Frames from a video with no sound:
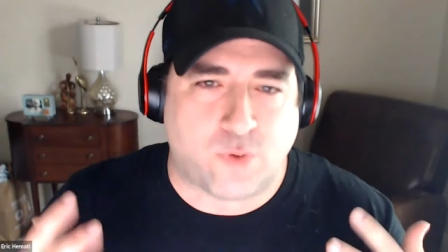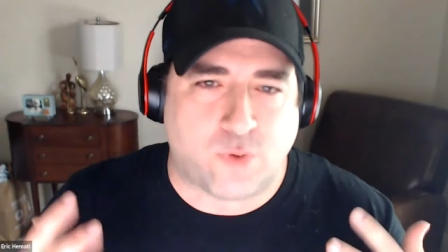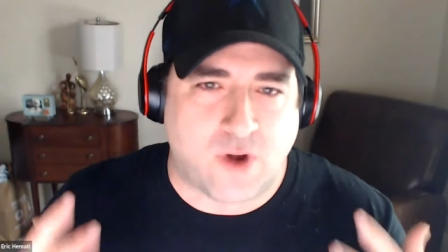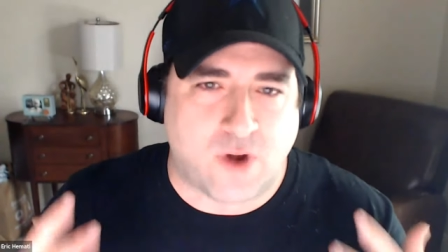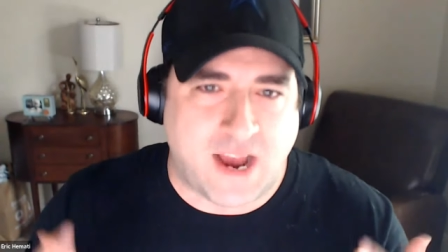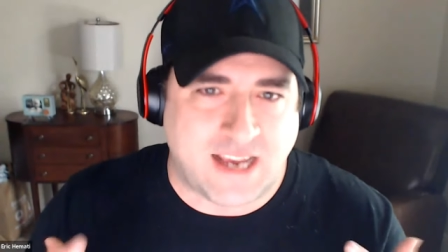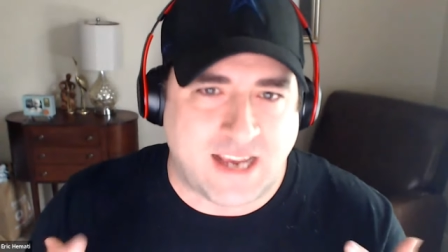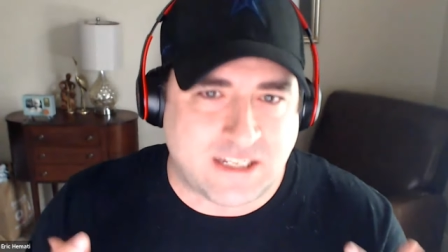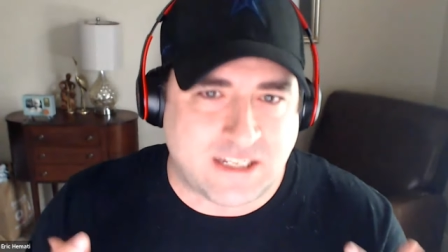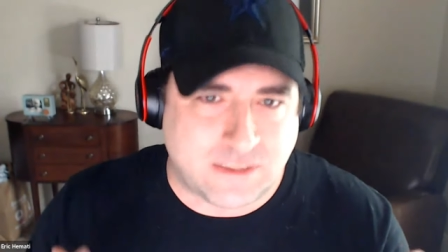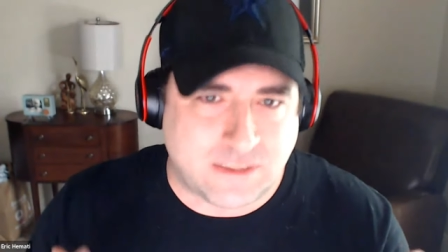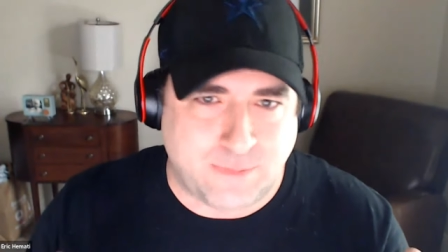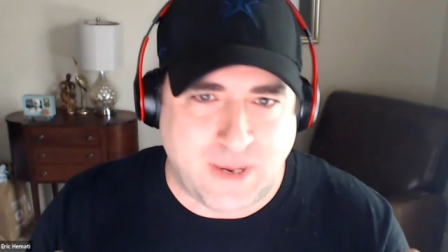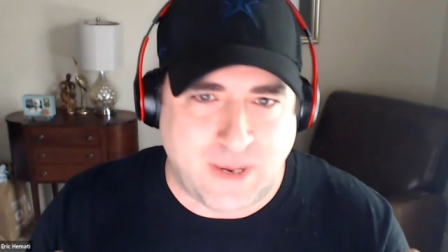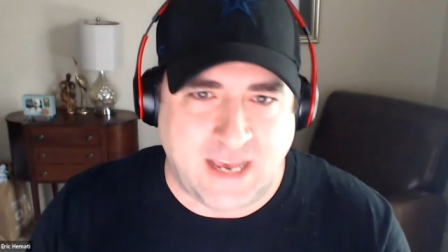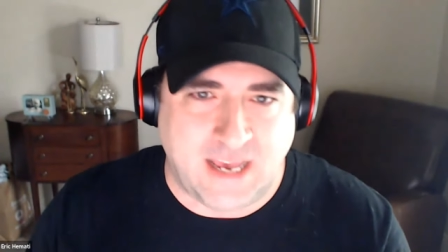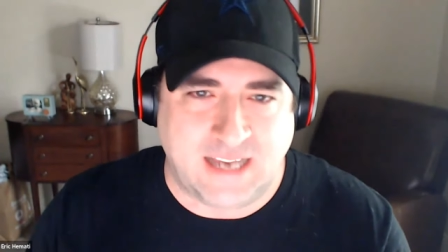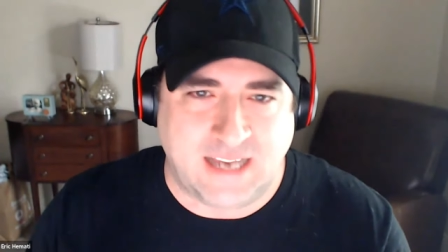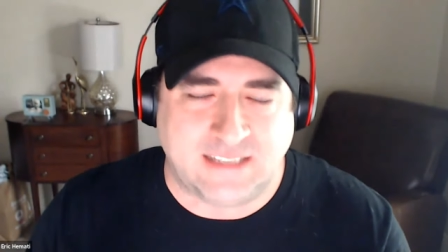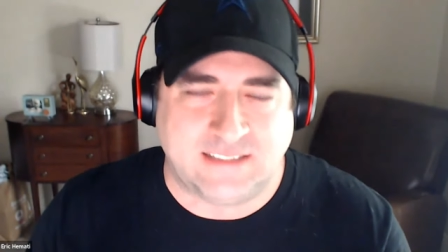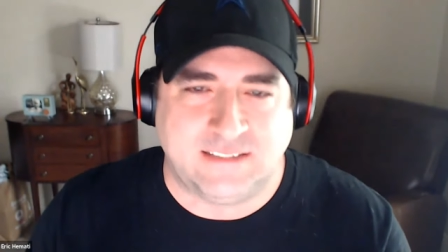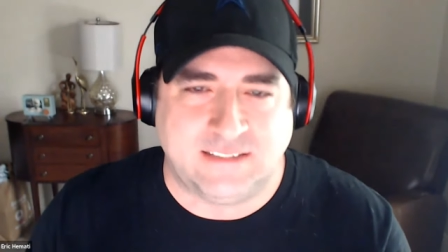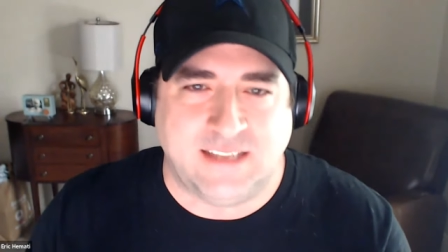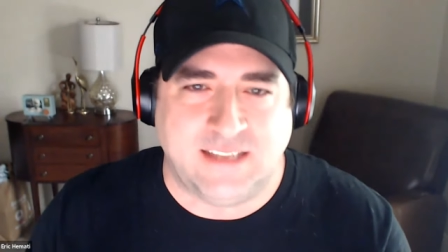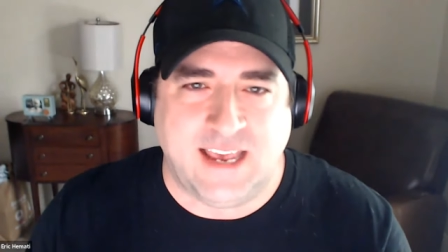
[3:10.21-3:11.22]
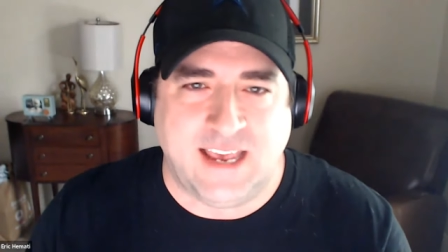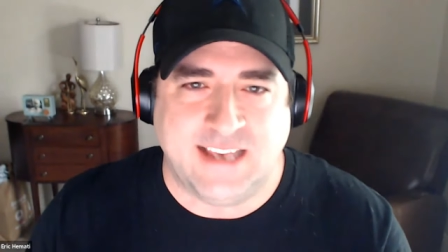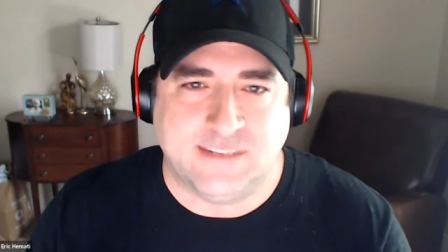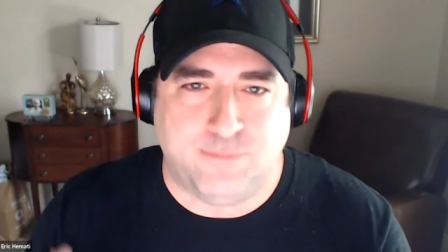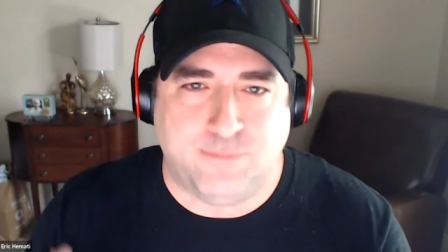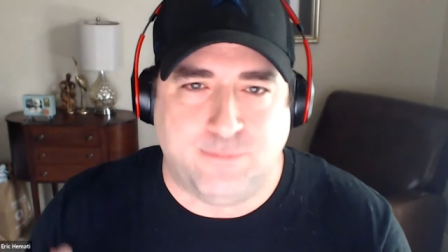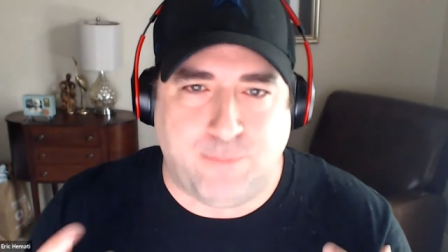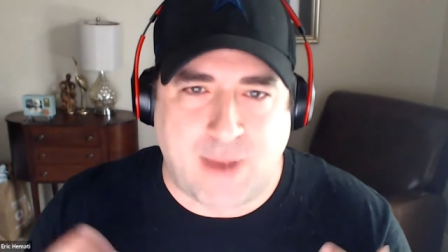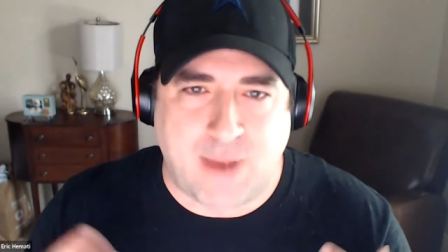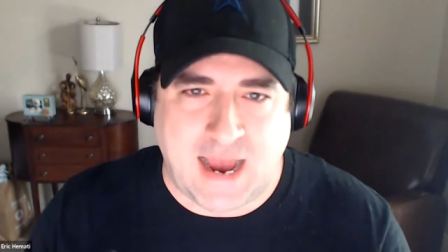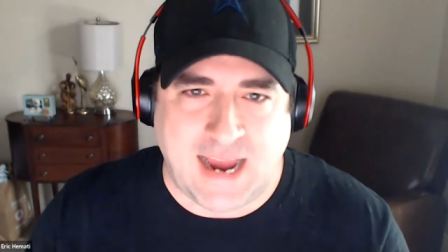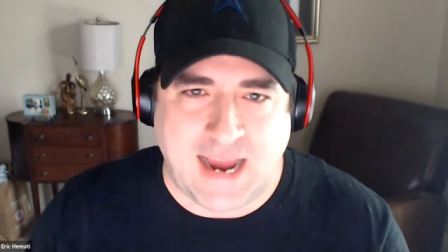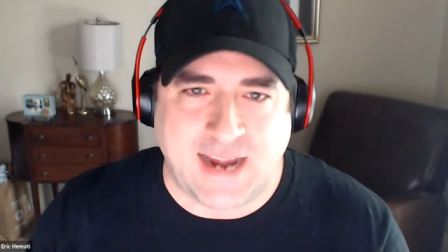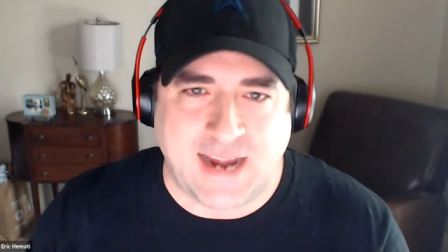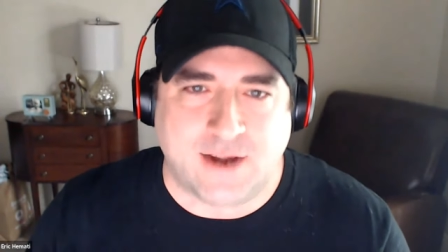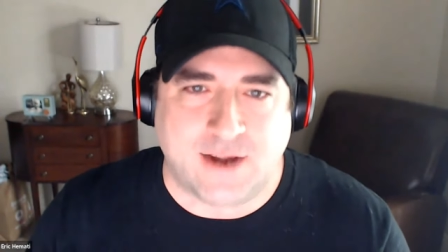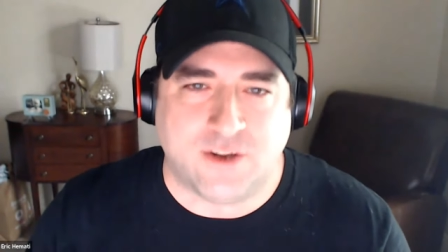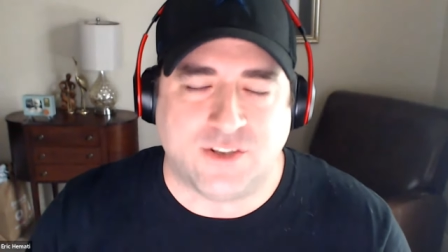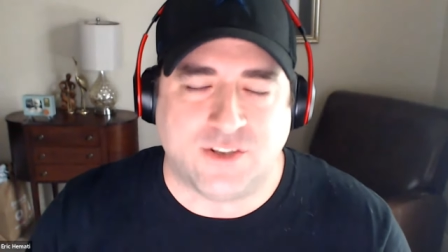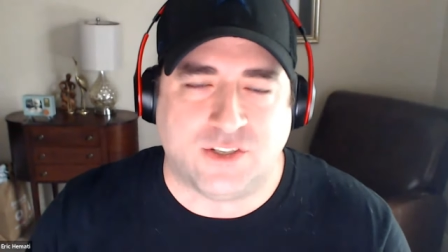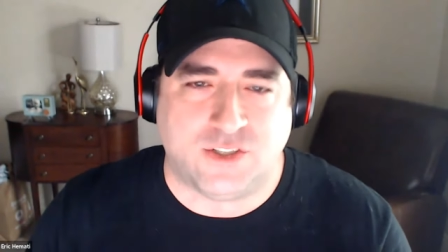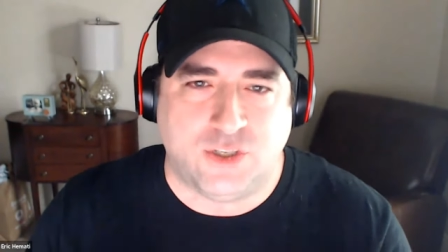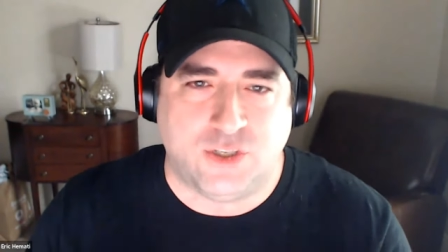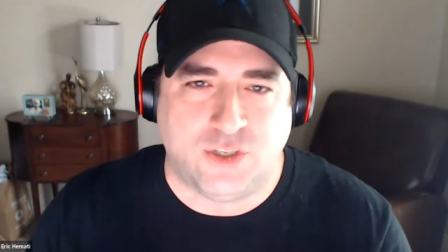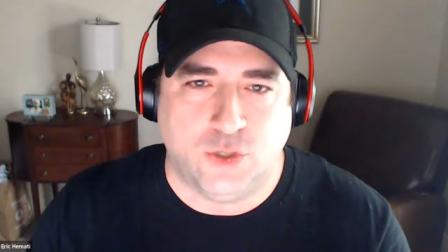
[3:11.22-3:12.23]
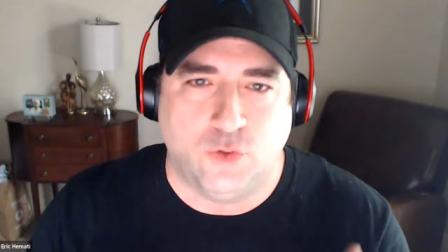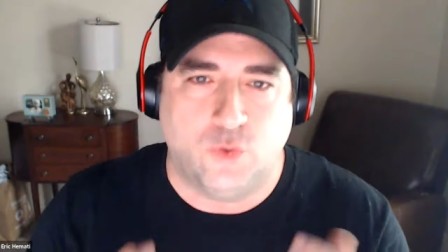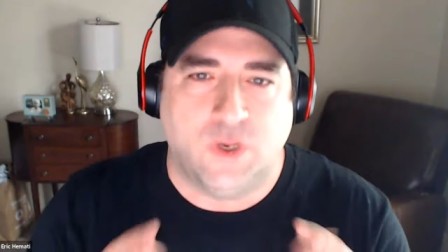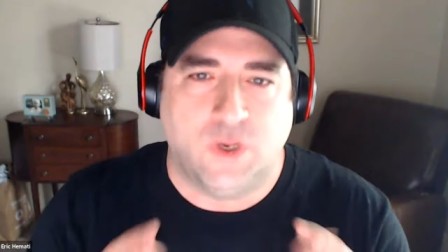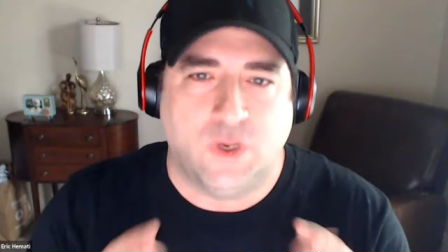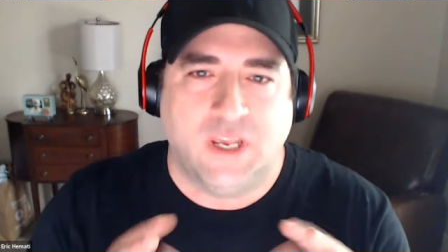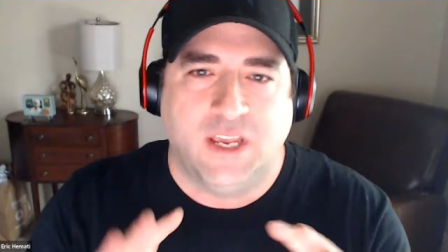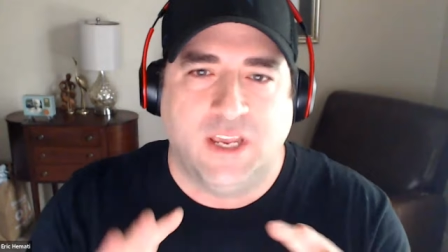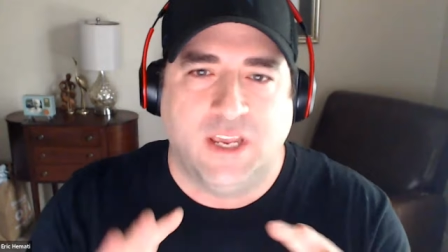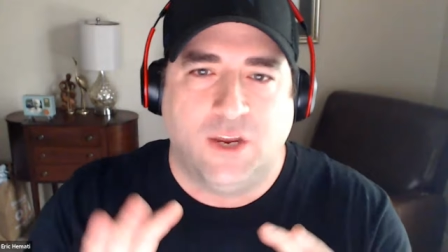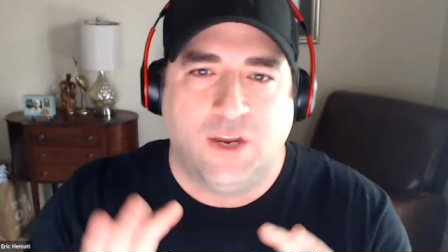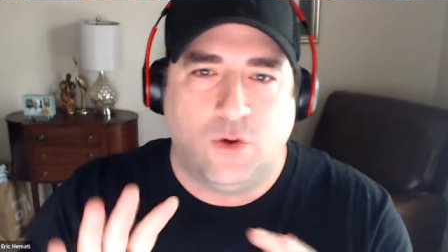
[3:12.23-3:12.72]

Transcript: prospects, as buyers to